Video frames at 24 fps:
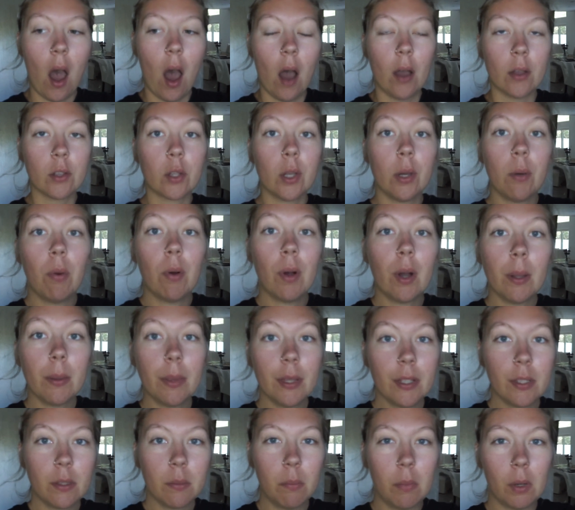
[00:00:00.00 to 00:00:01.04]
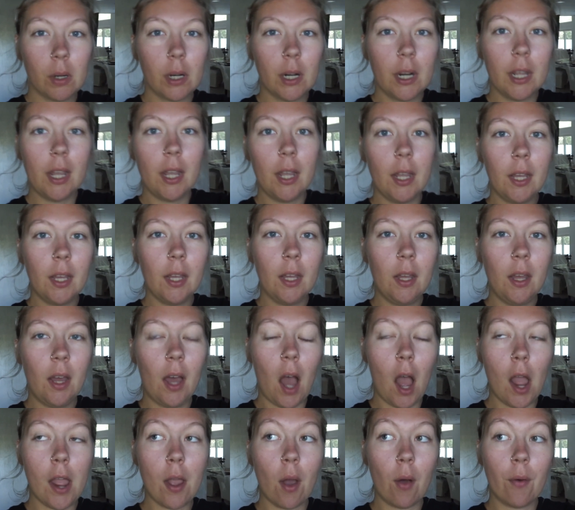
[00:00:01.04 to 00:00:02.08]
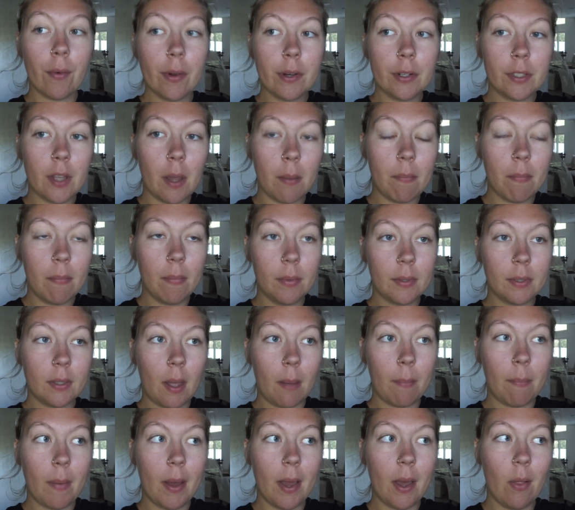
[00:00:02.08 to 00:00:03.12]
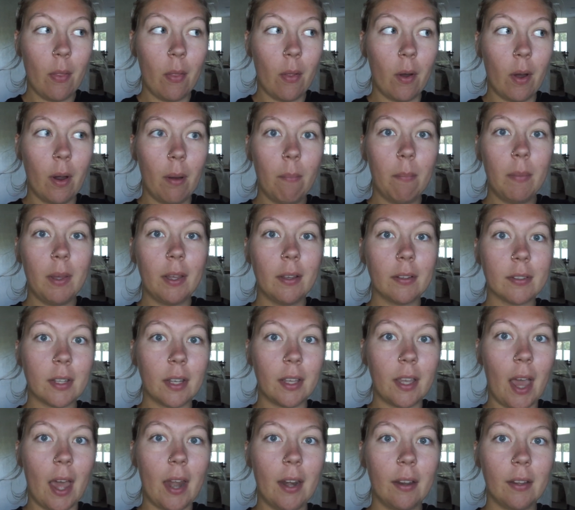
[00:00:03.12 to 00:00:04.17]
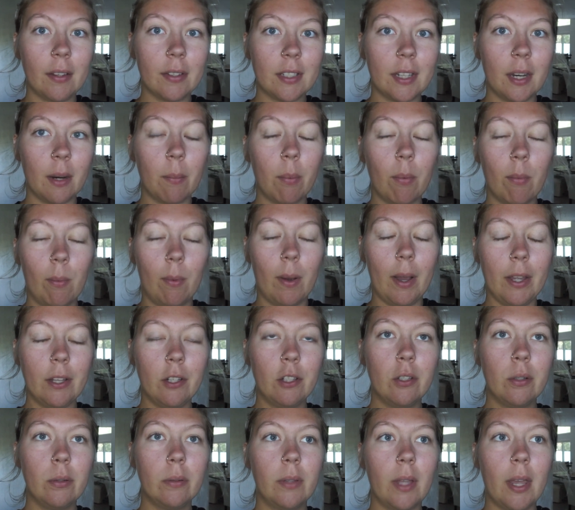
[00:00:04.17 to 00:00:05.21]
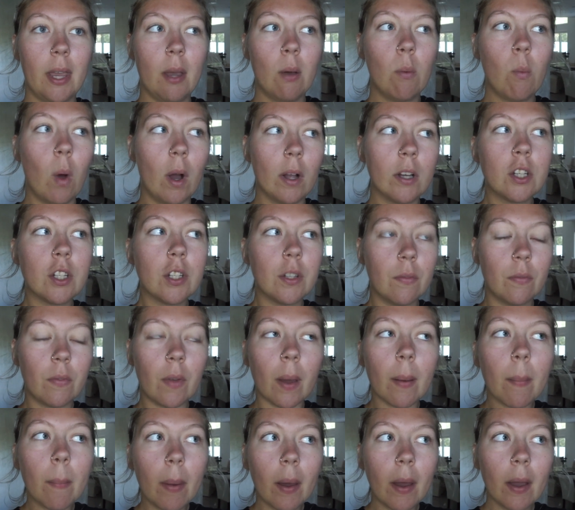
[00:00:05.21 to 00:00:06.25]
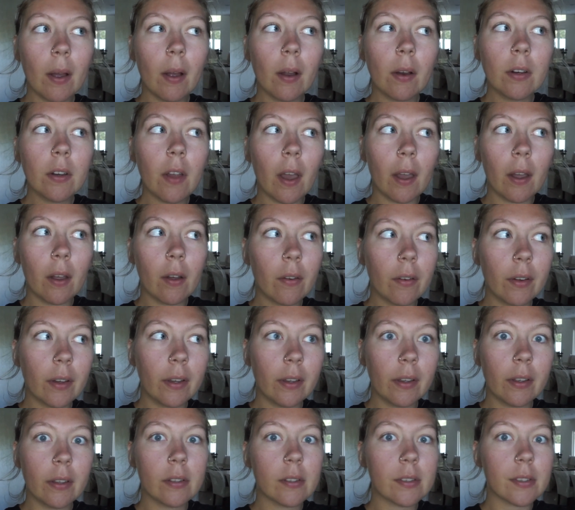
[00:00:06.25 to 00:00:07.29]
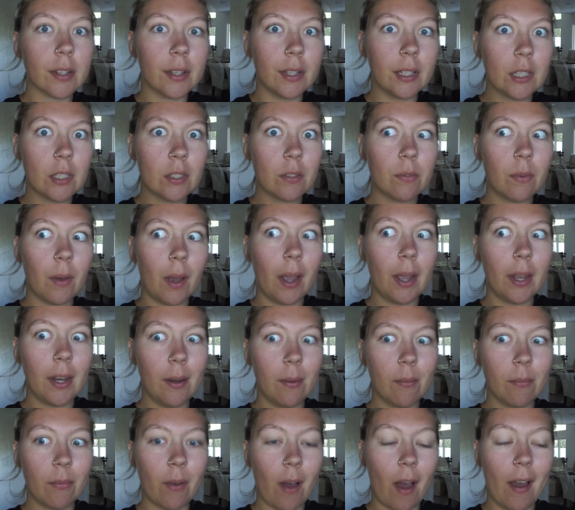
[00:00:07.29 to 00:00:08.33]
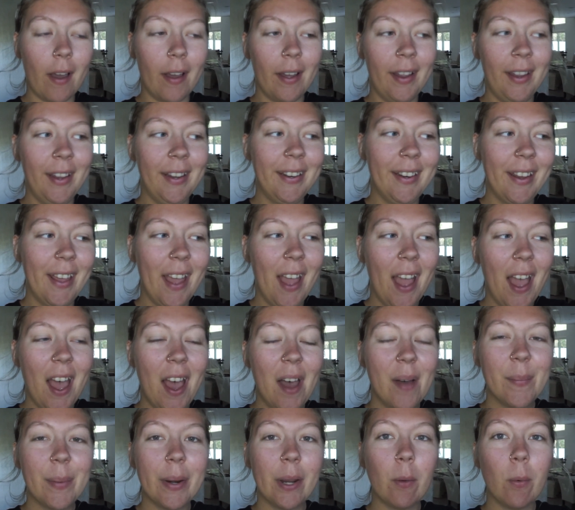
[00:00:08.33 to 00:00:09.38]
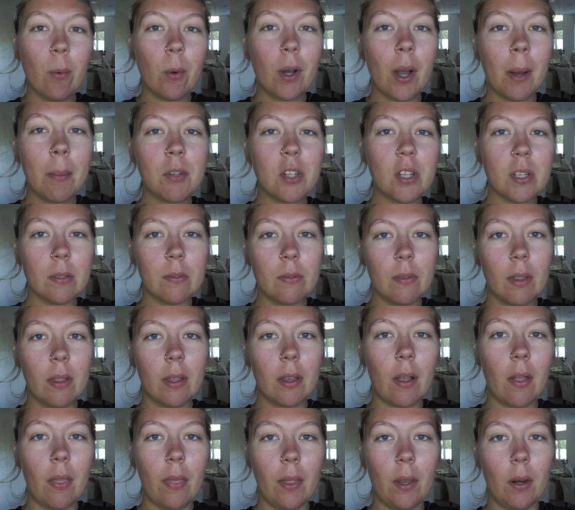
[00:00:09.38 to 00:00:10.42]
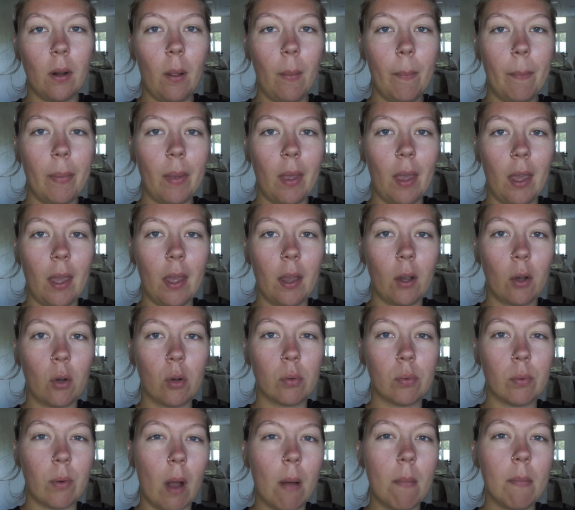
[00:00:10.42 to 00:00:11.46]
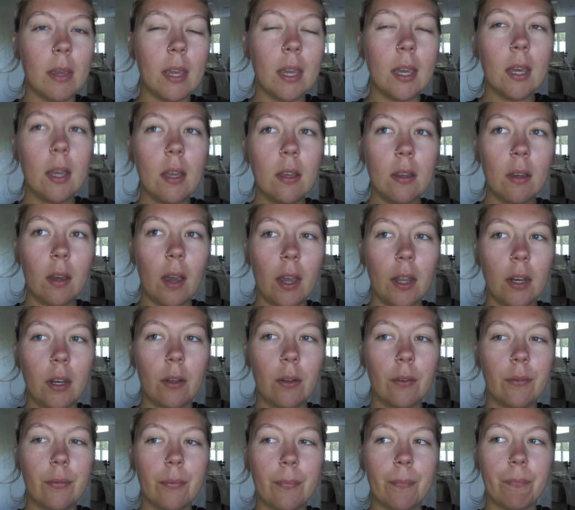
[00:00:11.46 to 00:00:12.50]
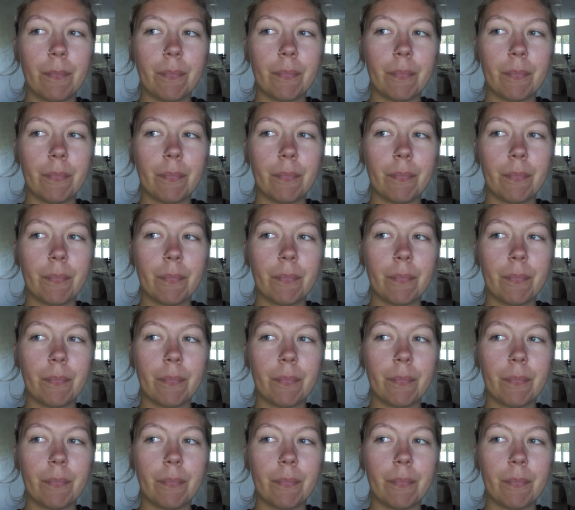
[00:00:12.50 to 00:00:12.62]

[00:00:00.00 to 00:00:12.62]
So I woke up this morning, I overslept my alarm because again, I stayed up way too late watching Vampire Diaries. It's fine, I'm fine. But I woke up just feeling a little bit crummy, kind of